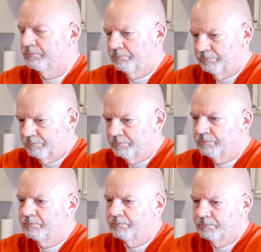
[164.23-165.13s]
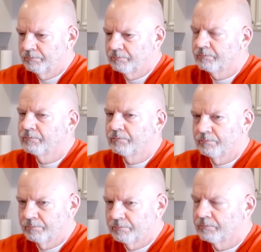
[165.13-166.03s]

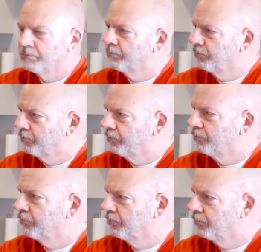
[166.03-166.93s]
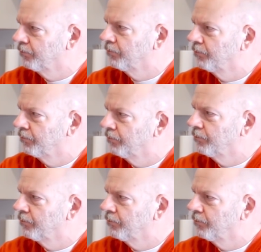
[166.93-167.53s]
[no speech]